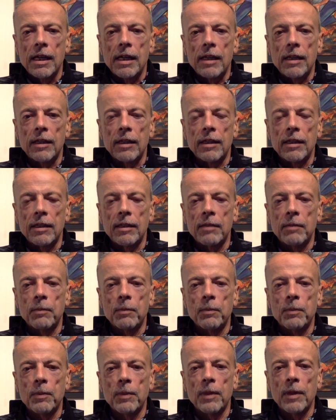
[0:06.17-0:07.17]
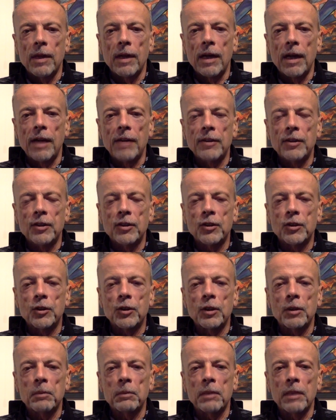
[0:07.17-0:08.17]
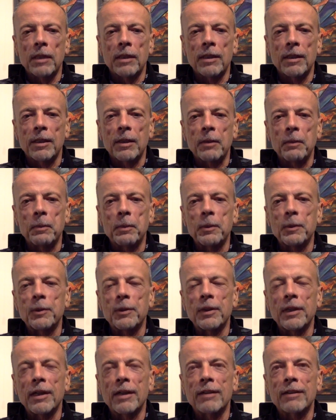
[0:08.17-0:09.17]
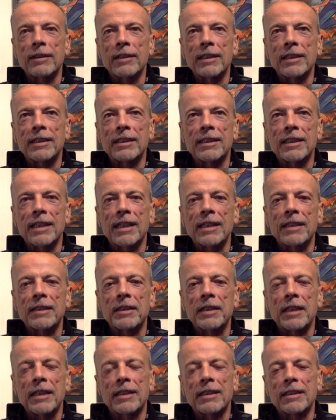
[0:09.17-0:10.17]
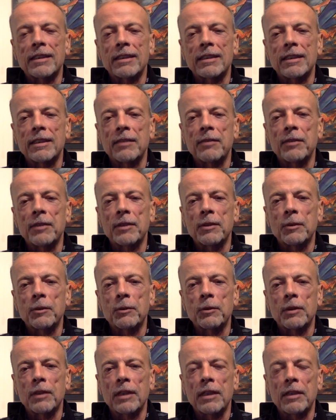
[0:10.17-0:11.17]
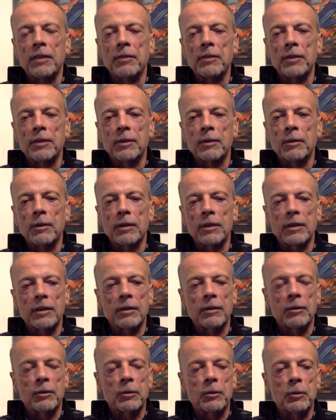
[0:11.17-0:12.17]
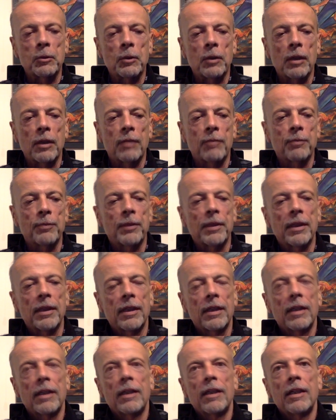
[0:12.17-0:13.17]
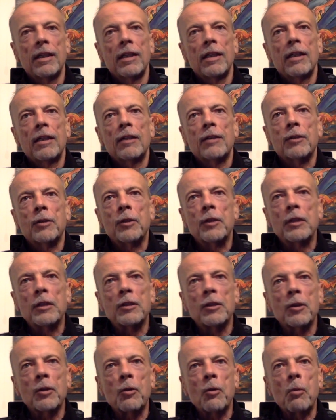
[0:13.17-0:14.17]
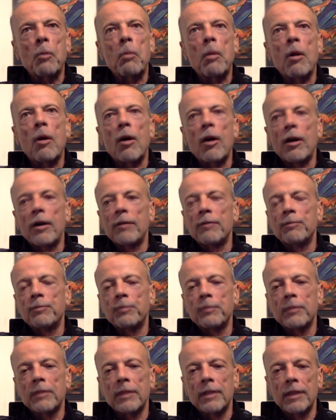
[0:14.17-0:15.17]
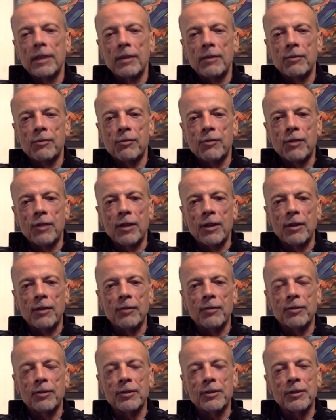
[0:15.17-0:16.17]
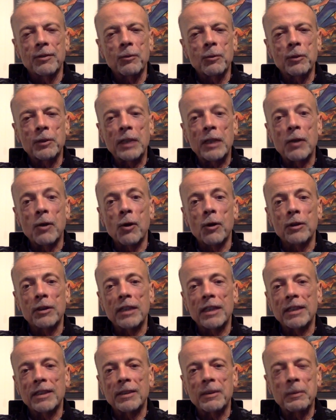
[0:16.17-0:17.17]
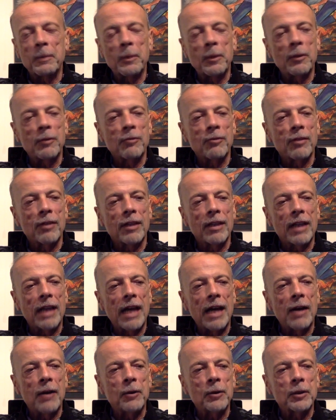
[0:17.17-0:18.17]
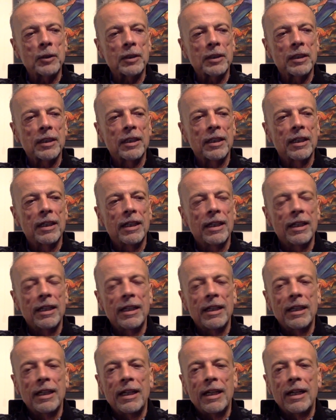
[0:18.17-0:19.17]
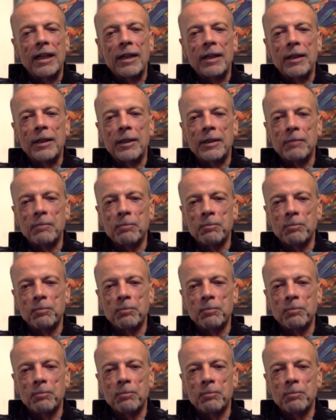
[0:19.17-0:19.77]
Uh, I just jumped on the computer now because I just got a chance this evening, Tuesday evening, to listen to Attorney General Barr in front of what they call testimony in front of the House. Um,